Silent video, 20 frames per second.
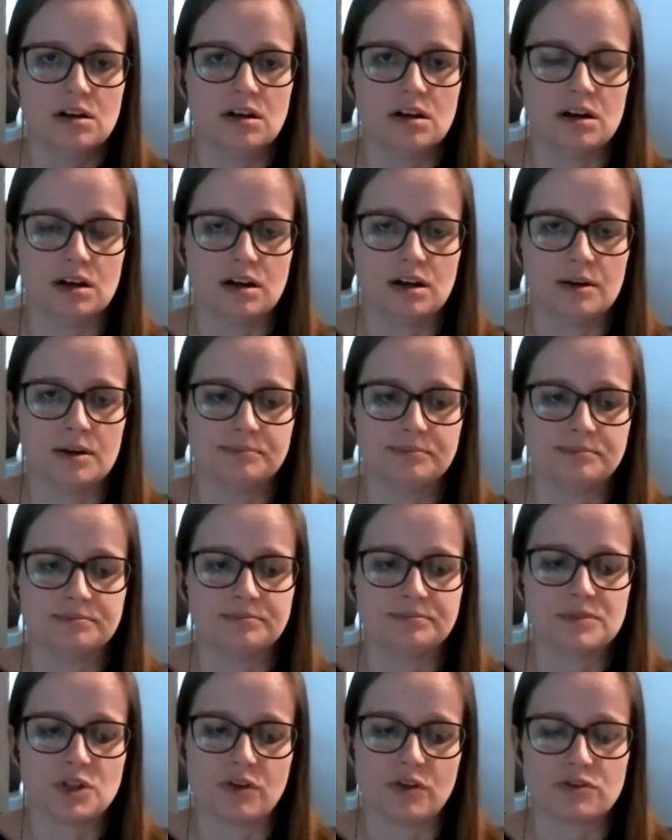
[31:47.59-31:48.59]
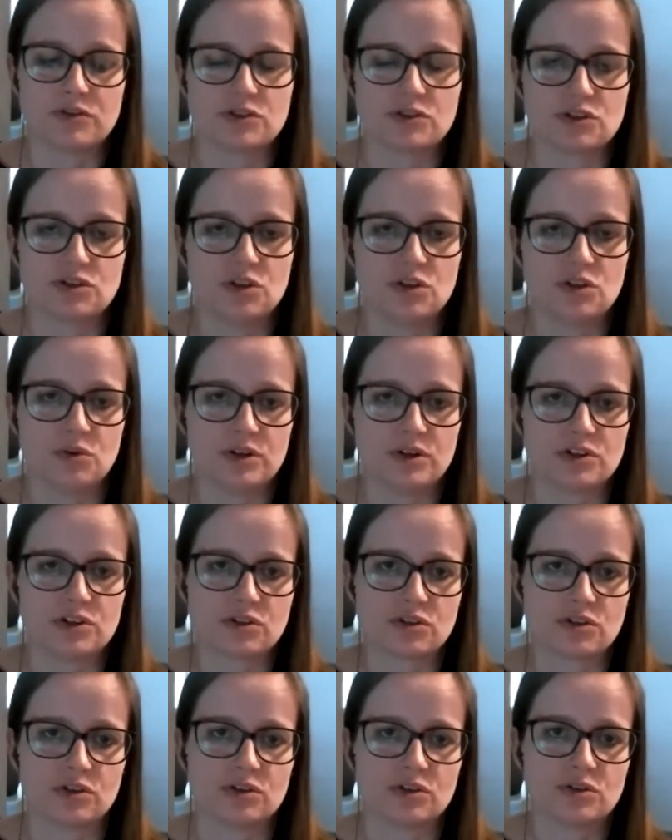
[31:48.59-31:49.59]
So those are just 2
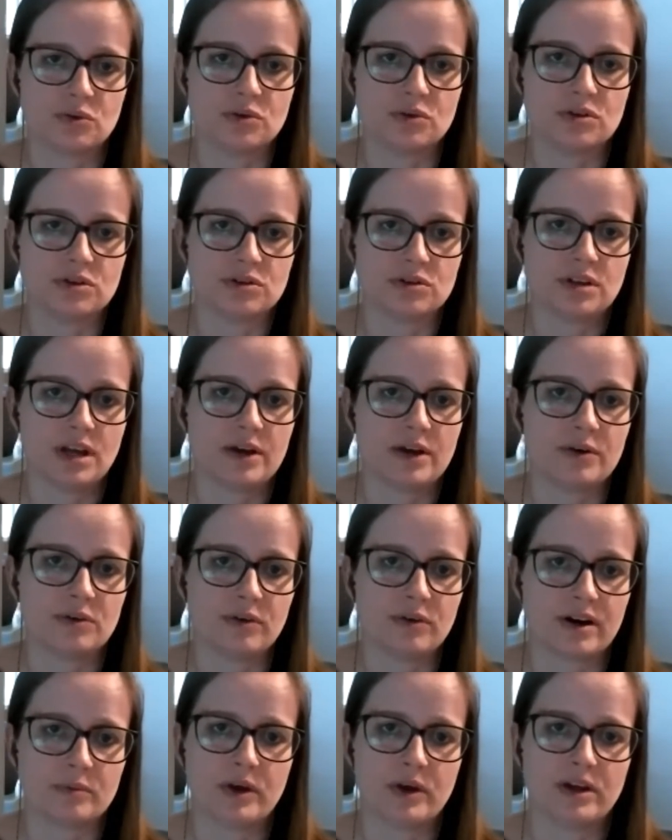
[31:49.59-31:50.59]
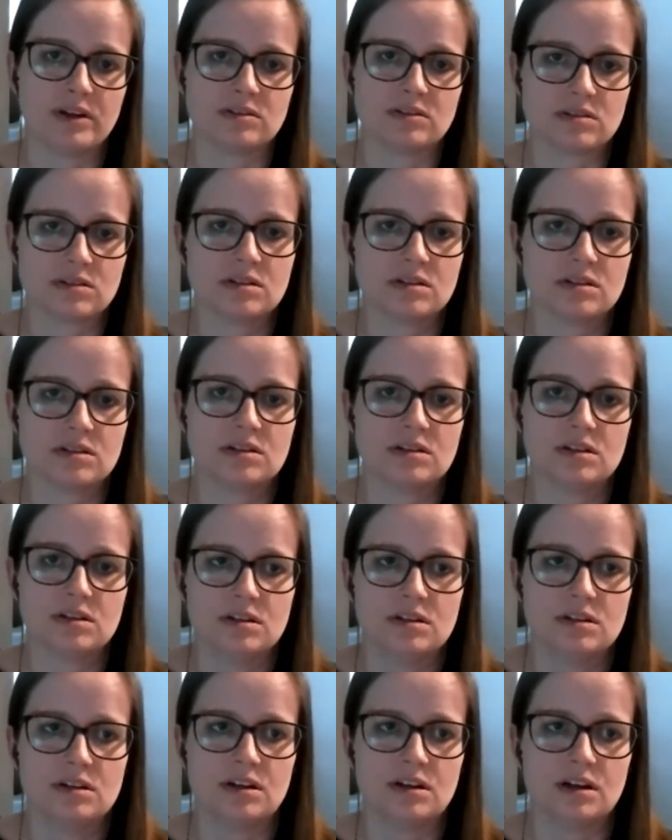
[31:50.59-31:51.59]
additional tools I would recommend
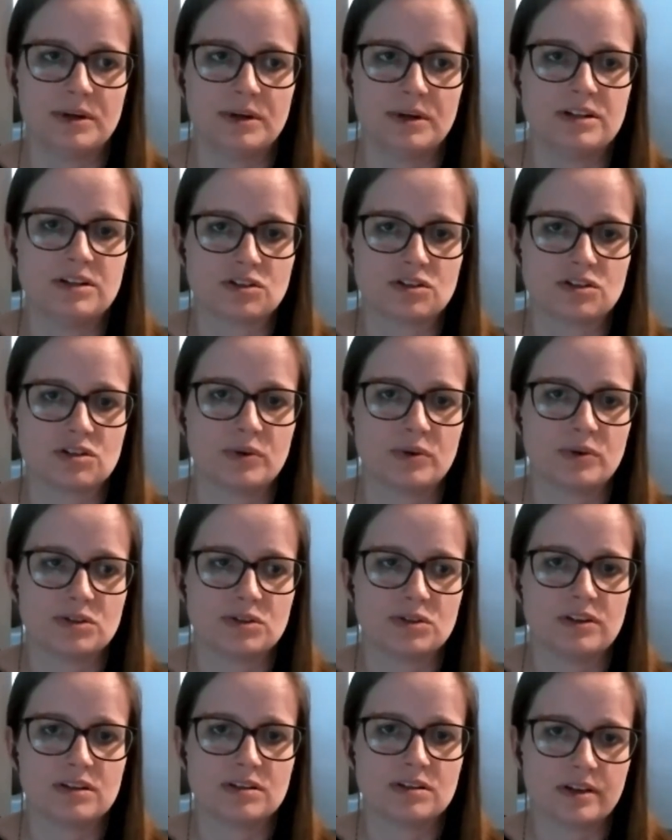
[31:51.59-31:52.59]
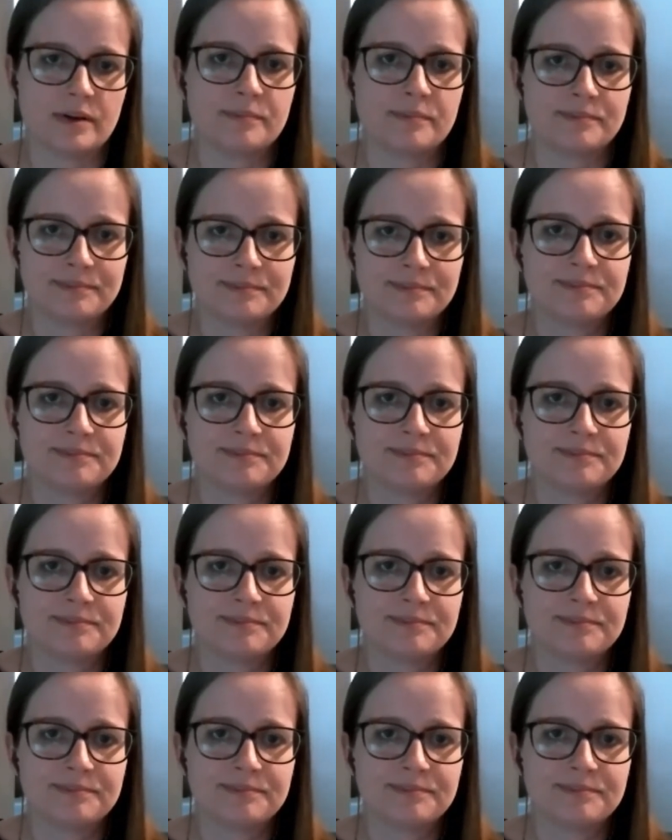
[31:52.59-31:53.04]
in addition to what Sophia said.